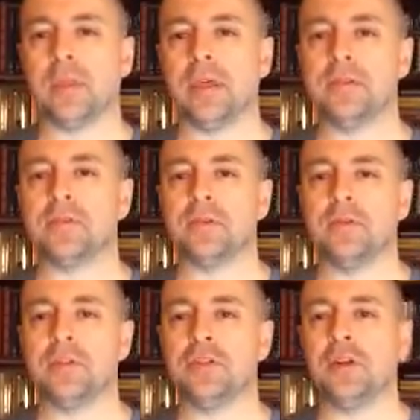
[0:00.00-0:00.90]
That's
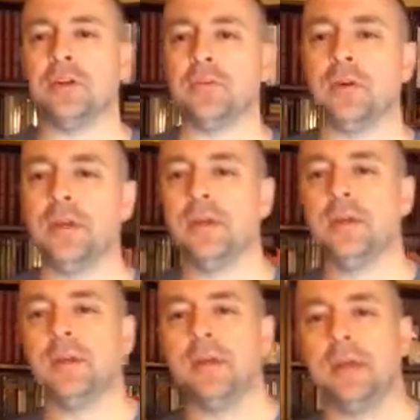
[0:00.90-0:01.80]
Cernovich territory,
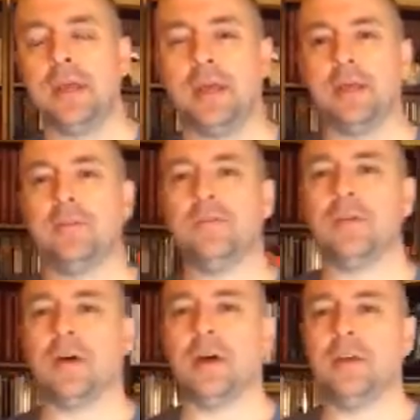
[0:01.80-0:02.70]
and
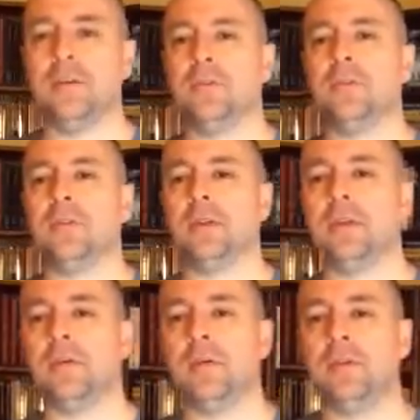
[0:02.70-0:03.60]
he
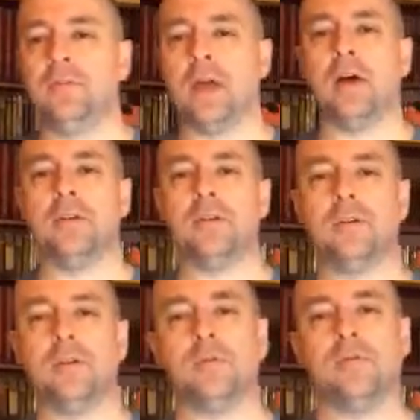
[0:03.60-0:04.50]
certainly, he's dialed
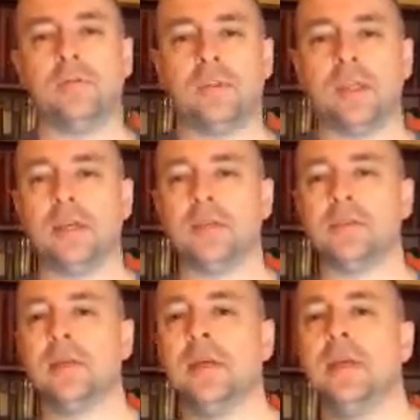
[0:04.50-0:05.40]
into those
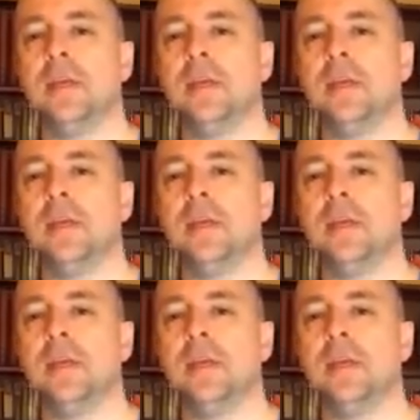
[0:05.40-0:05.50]
things.